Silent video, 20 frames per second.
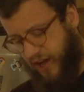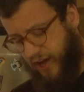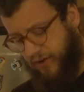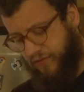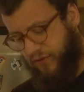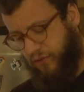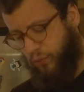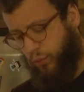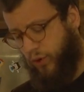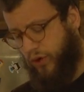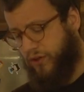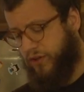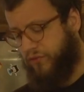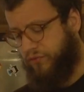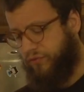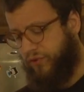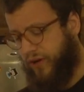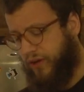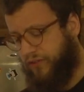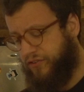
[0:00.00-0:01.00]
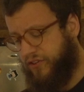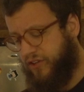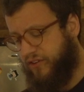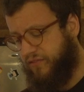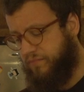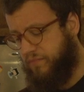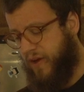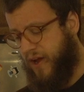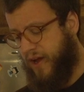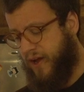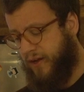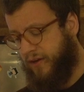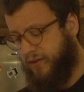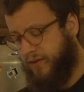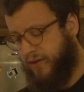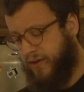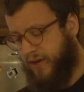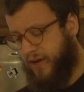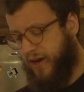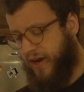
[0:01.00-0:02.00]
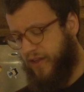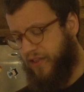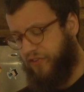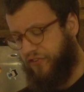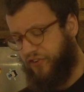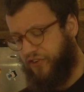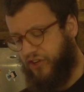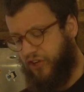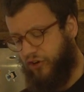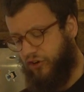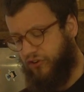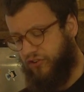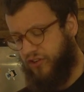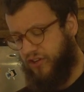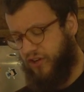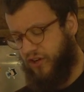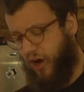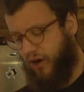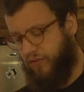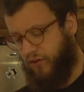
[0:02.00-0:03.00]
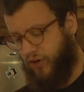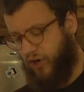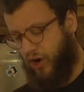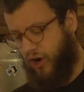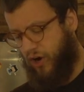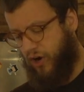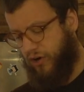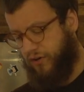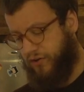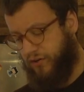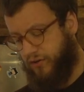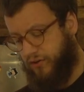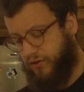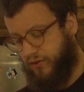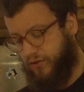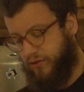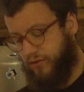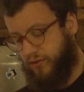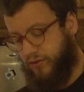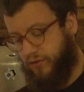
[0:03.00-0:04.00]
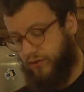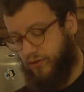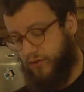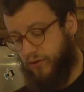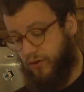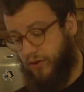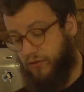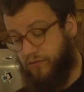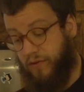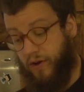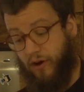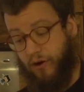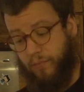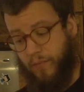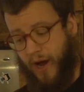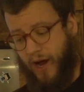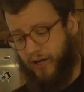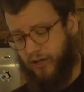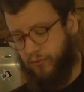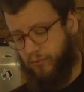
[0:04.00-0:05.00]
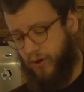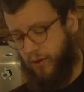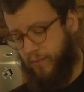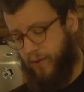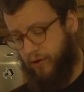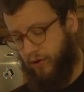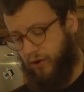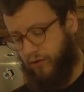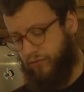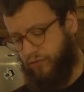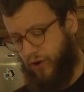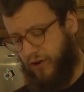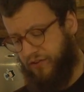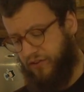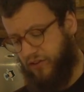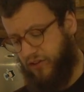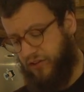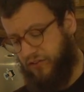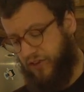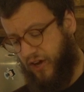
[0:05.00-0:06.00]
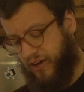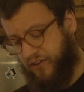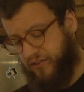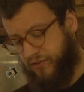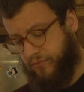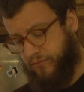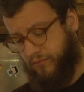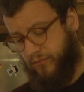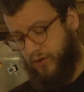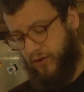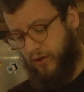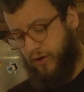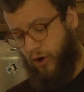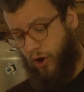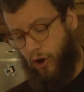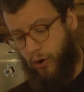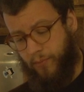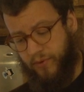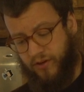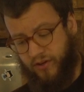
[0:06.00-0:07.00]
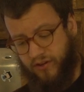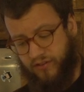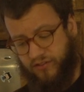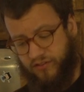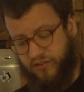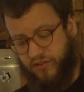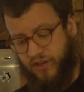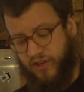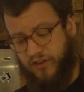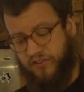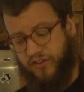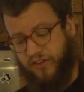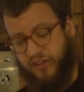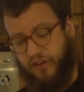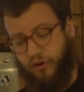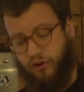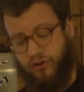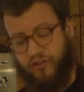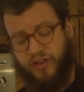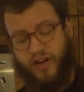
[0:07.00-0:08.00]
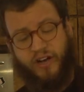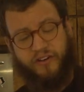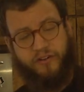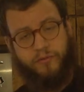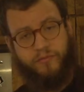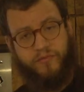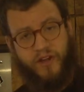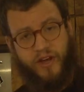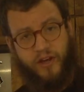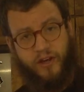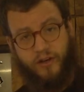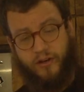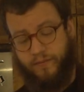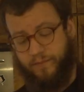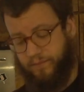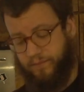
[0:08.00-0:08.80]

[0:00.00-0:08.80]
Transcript: have in one the frailty of man and the security of a god. Ver magnum habere fragilitatem, hominis securitatem Dei.